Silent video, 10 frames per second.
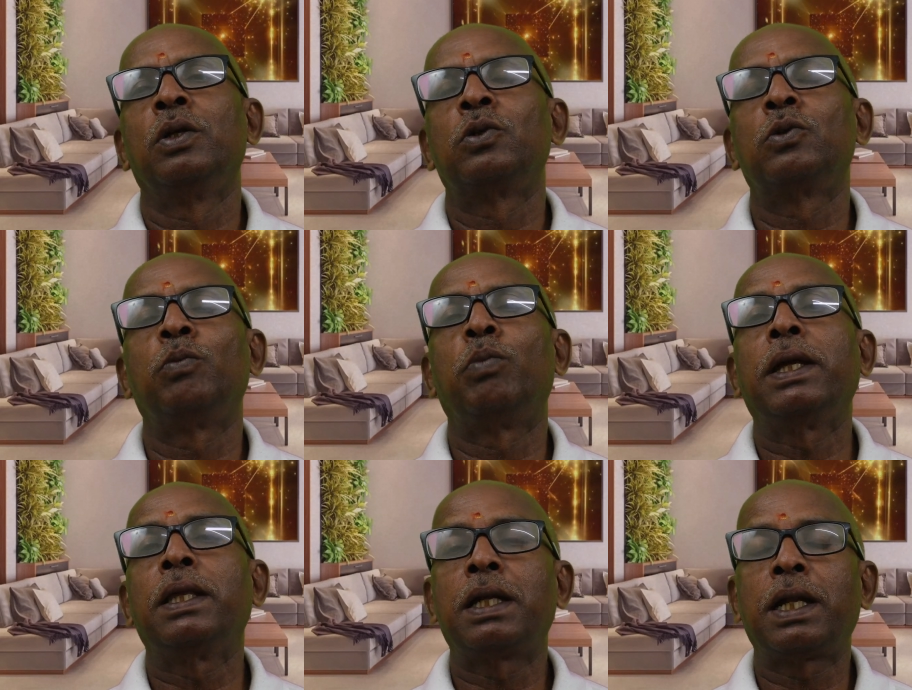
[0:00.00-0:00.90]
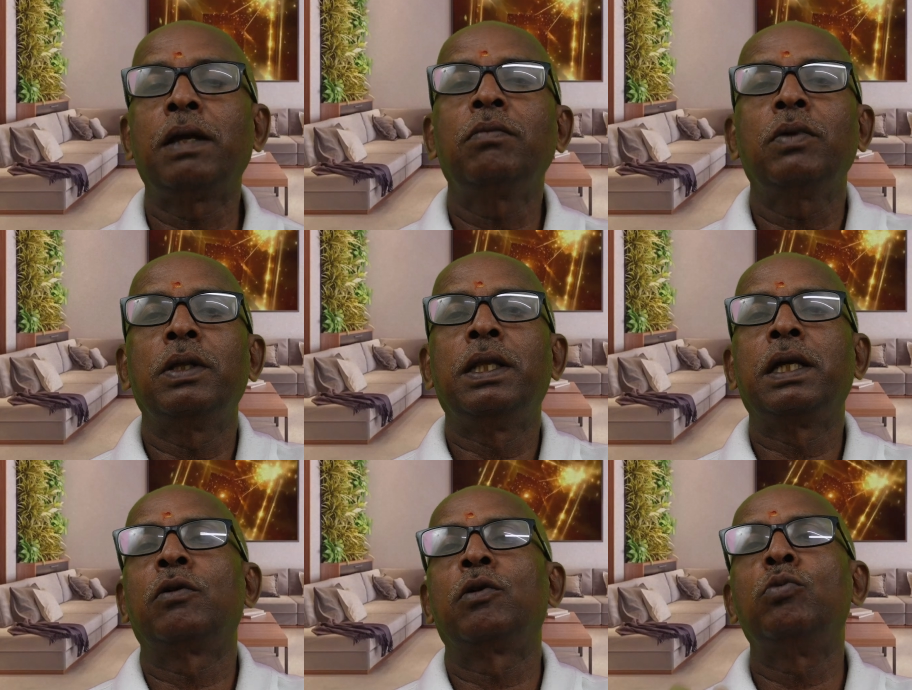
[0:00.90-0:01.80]
So by the time they
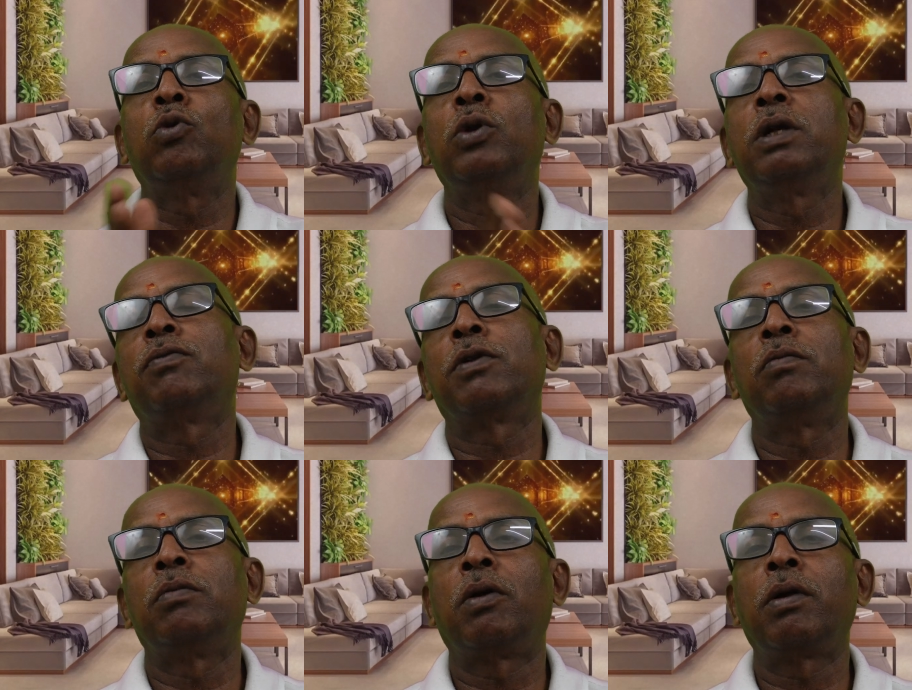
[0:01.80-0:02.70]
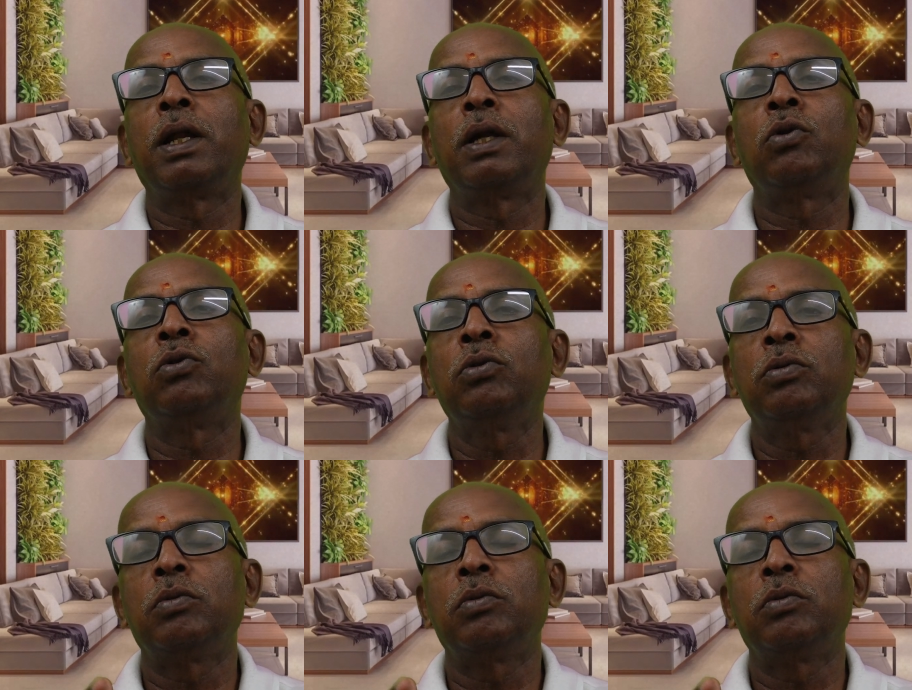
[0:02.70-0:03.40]
have removed it from online to